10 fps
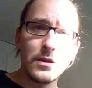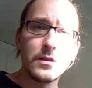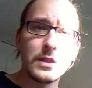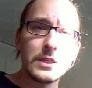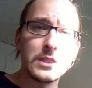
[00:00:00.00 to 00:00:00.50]

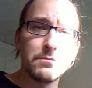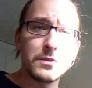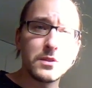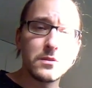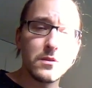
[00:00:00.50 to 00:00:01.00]
the
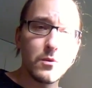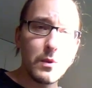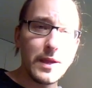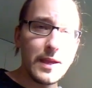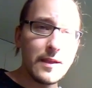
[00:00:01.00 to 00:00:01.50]
ships
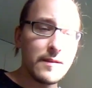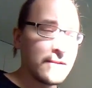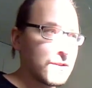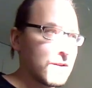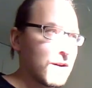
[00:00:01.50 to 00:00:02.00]
away
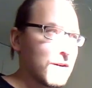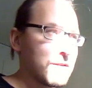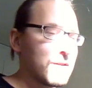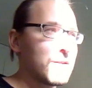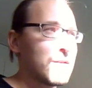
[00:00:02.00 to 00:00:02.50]
that are
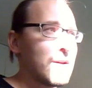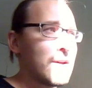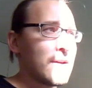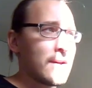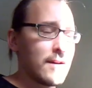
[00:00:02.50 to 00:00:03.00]

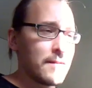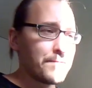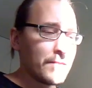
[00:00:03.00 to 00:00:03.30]
there.